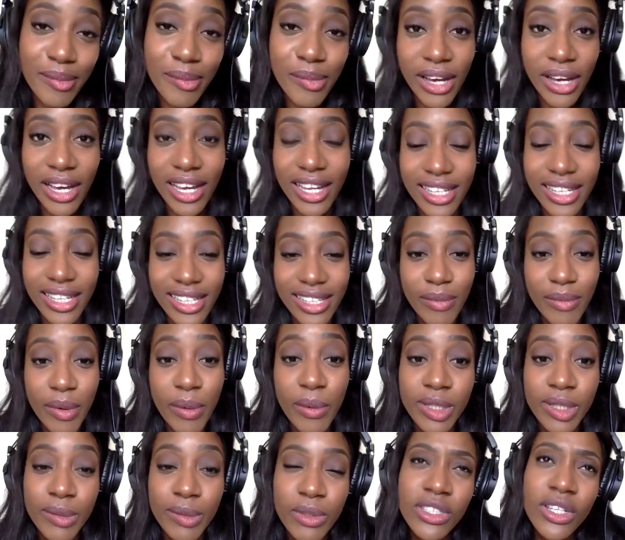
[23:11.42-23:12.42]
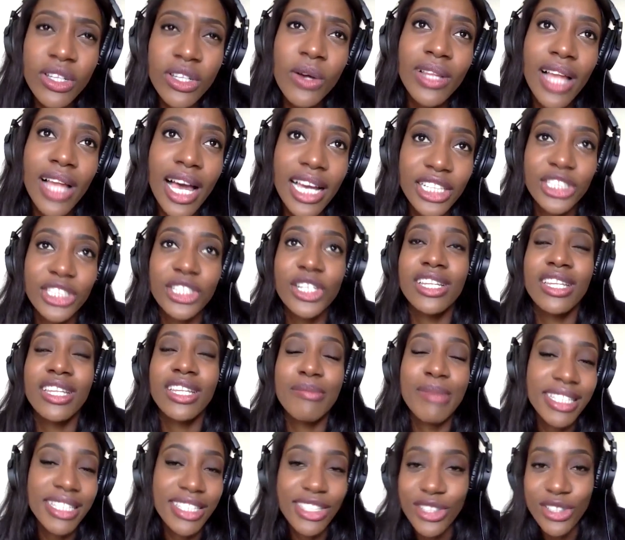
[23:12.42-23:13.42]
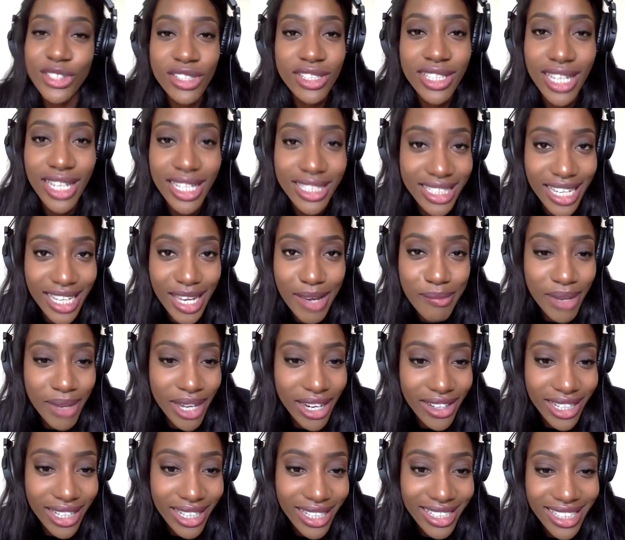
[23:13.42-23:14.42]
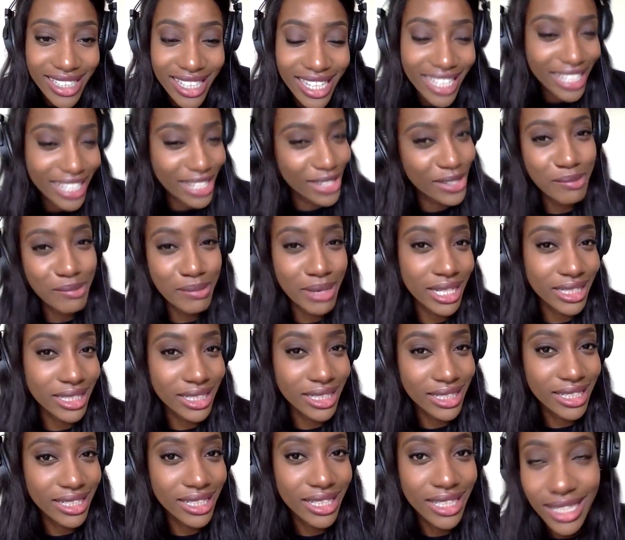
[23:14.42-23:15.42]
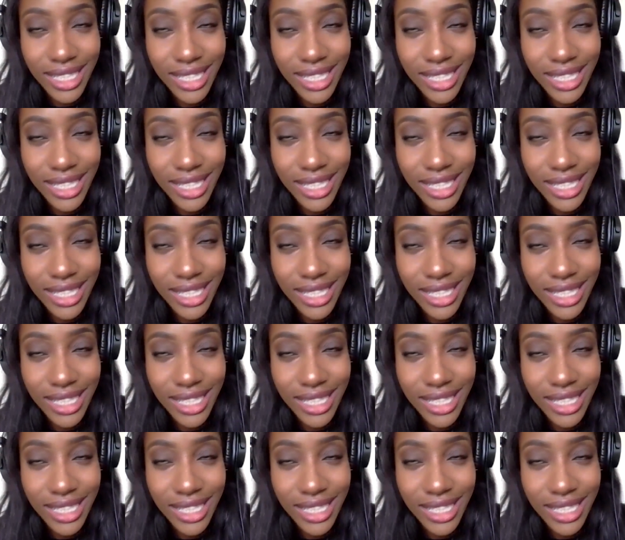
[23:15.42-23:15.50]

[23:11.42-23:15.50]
but we were supposed to go last year, and then my sister decided to get married. Like, can you imagine?